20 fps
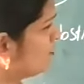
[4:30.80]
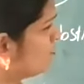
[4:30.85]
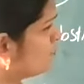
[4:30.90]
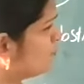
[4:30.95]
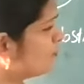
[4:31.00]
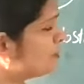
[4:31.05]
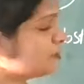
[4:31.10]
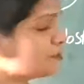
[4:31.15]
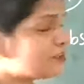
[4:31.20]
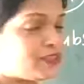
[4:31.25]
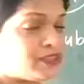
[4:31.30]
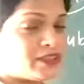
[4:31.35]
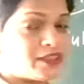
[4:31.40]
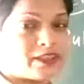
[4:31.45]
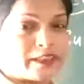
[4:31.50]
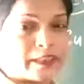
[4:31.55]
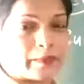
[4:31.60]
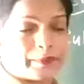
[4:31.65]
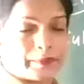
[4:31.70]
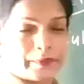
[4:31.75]
first
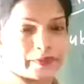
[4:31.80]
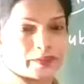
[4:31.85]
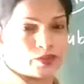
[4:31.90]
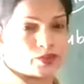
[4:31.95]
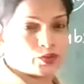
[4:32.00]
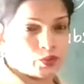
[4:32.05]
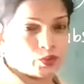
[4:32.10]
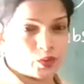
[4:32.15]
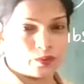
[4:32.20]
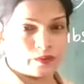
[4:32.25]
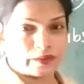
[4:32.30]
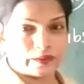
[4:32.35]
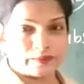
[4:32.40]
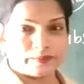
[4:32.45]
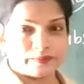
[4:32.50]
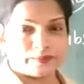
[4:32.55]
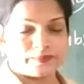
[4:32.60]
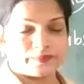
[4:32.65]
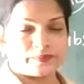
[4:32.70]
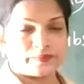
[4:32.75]
step is over.
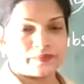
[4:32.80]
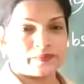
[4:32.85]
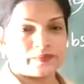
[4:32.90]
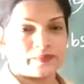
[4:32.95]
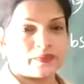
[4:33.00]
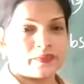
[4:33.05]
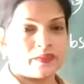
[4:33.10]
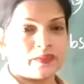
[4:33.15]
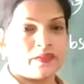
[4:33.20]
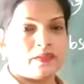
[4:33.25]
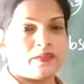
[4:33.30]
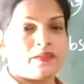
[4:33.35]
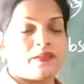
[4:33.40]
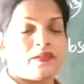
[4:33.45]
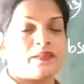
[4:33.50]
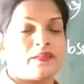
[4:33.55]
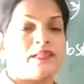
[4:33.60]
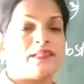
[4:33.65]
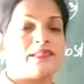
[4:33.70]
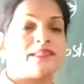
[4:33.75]
The